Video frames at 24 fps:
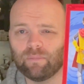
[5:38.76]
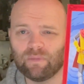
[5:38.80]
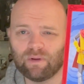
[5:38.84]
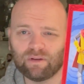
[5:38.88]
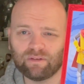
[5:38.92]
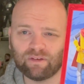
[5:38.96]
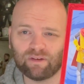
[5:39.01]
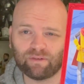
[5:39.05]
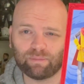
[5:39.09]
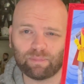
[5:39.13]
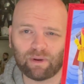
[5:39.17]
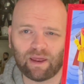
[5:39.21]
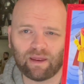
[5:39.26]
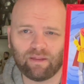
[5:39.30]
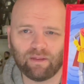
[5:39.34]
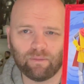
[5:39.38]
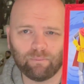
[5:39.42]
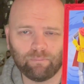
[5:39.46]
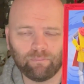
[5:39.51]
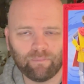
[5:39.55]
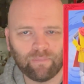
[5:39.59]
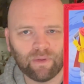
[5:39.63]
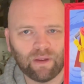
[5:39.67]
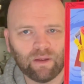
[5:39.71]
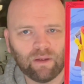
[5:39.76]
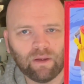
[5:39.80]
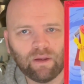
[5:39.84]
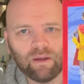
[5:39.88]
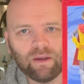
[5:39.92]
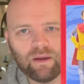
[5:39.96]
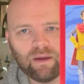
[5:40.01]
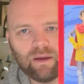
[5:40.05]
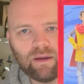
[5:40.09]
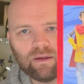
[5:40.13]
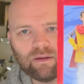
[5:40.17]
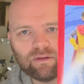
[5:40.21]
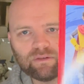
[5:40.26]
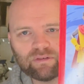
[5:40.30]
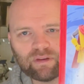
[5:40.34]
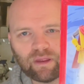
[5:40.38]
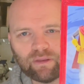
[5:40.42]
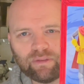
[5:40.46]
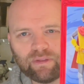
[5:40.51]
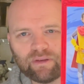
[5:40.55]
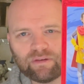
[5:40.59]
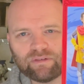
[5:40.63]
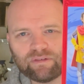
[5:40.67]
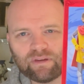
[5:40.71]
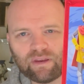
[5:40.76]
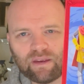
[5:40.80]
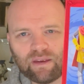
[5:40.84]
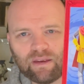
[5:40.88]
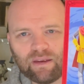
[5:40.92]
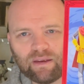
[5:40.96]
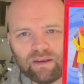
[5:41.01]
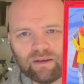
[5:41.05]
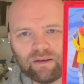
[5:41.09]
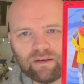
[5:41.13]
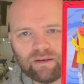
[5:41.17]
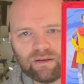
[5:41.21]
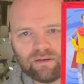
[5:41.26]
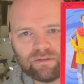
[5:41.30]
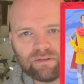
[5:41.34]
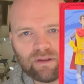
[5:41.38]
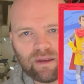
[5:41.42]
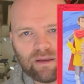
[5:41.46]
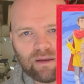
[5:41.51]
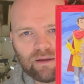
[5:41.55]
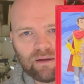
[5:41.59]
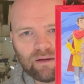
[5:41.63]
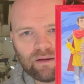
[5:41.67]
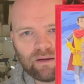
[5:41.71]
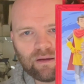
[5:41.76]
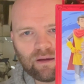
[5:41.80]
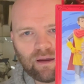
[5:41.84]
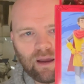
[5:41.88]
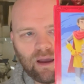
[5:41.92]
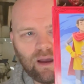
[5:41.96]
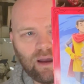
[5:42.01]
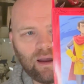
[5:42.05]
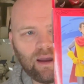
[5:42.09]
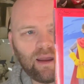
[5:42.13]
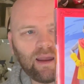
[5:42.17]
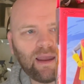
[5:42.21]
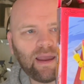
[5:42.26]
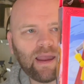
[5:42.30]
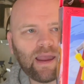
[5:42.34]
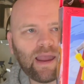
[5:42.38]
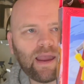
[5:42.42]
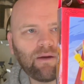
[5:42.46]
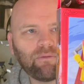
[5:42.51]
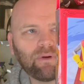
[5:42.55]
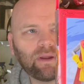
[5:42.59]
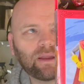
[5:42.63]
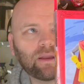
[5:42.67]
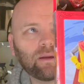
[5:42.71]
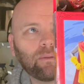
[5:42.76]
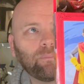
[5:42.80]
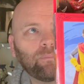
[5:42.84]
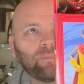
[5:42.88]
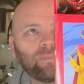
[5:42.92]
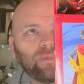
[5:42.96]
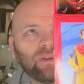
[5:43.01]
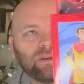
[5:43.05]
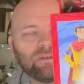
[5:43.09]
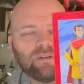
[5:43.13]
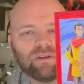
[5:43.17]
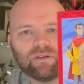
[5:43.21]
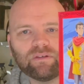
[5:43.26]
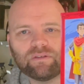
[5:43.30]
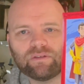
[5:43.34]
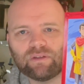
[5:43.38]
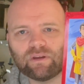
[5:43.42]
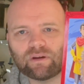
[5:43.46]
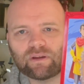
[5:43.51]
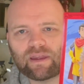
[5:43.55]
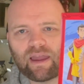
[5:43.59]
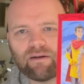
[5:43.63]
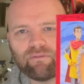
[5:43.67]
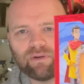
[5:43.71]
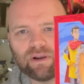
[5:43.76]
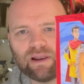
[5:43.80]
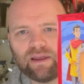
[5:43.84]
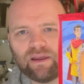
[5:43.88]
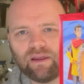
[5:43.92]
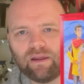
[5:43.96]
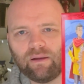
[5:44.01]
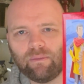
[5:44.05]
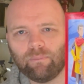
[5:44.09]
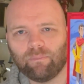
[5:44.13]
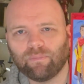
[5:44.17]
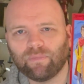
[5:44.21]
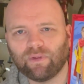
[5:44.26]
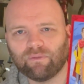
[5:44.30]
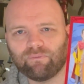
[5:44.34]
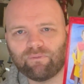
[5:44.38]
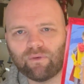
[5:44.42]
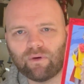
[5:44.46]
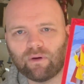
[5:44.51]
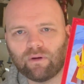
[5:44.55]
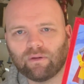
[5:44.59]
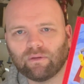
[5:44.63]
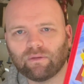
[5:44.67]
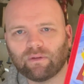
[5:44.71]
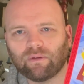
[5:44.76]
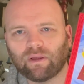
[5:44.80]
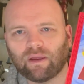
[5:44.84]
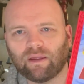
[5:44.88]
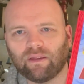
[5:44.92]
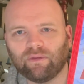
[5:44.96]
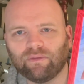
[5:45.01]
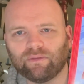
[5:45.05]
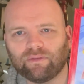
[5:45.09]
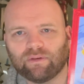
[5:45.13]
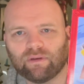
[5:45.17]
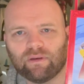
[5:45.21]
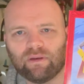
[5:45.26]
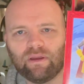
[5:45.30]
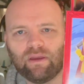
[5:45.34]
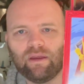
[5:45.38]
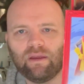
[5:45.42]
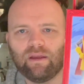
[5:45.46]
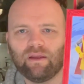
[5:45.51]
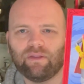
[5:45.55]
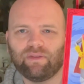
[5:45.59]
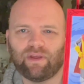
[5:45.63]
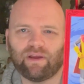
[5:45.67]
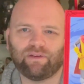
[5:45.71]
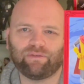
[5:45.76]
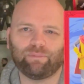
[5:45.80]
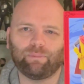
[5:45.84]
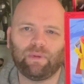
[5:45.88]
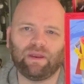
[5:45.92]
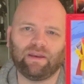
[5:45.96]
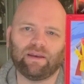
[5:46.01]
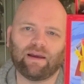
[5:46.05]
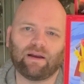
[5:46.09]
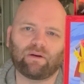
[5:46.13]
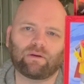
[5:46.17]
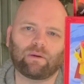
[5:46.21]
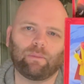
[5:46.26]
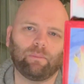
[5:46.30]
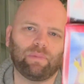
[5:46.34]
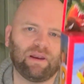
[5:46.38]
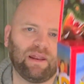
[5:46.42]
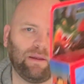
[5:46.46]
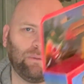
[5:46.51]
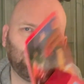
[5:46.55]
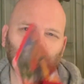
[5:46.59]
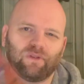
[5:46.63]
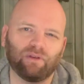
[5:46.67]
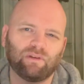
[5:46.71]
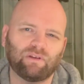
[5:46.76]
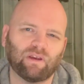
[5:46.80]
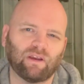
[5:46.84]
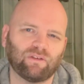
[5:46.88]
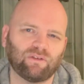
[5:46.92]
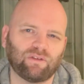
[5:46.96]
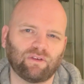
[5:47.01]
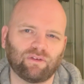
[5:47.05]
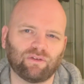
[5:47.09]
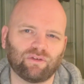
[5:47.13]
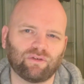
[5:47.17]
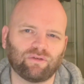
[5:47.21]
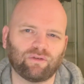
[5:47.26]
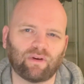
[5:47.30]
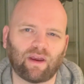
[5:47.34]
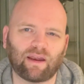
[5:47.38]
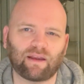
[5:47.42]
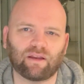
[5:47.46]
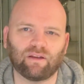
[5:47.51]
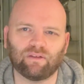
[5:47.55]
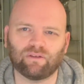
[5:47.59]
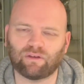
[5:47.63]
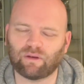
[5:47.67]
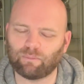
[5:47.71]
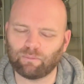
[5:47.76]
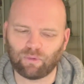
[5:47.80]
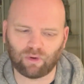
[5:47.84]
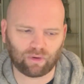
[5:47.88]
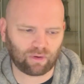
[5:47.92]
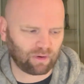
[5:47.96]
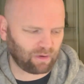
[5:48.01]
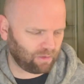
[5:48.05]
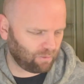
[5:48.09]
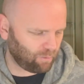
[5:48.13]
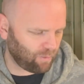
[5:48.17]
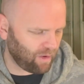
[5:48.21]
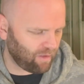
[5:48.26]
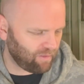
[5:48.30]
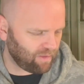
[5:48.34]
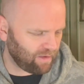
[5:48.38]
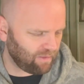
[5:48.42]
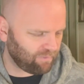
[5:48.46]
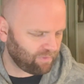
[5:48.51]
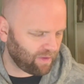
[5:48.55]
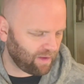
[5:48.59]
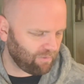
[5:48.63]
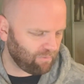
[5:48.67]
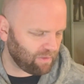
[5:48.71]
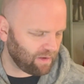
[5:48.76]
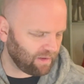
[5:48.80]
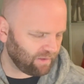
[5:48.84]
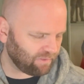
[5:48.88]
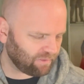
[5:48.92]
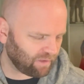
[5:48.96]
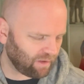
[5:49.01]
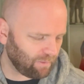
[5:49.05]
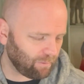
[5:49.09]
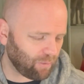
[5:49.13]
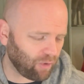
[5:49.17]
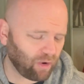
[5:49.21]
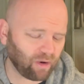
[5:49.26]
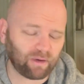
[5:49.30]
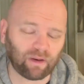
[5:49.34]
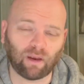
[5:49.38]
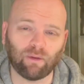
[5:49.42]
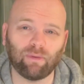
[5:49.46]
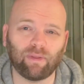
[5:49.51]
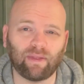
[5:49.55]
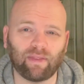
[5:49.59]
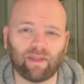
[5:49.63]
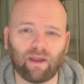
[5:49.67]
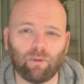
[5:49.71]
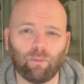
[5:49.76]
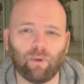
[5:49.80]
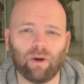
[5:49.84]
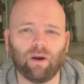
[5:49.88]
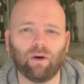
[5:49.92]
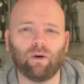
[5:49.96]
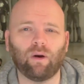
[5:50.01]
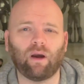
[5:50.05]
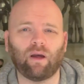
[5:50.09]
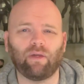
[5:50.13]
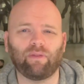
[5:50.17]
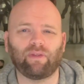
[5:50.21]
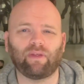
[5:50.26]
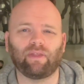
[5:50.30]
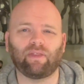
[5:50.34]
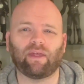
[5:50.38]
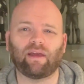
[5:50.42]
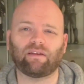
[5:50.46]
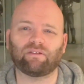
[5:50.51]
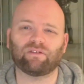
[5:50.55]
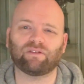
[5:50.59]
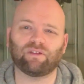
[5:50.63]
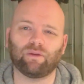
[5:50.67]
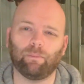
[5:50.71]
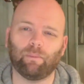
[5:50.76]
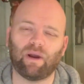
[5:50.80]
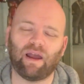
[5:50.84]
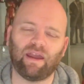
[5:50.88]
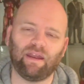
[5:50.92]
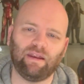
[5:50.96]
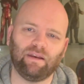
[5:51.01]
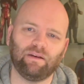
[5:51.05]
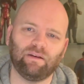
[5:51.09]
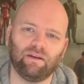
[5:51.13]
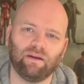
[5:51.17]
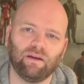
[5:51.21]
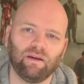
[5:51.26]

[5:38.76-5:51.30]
display them. So this is Eric. This is the Cavalier, and that's me now complete with the Dungeons and Dragons. I'm not going to worry if they release any more. I don't think they will. I think that's the main